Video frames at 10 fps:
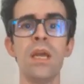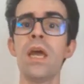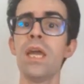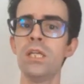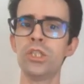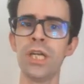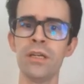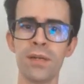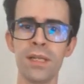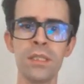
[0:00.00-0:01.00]
In
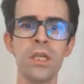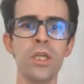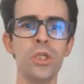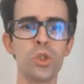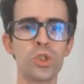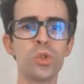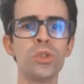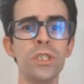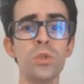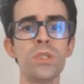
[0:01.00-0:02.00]
general, you should
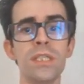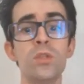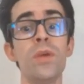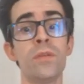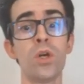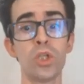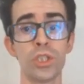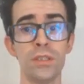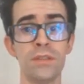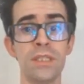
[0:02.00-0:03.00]
use it with
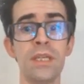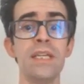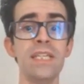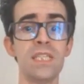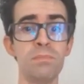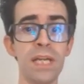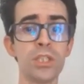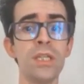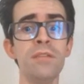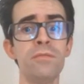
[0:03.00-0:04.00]
caution,
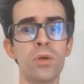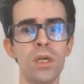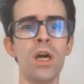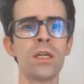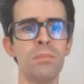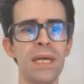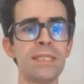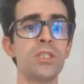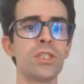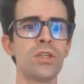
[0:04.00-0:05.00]
especially for long
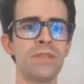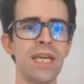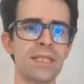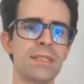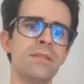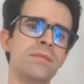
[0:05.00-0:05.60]
passages of text.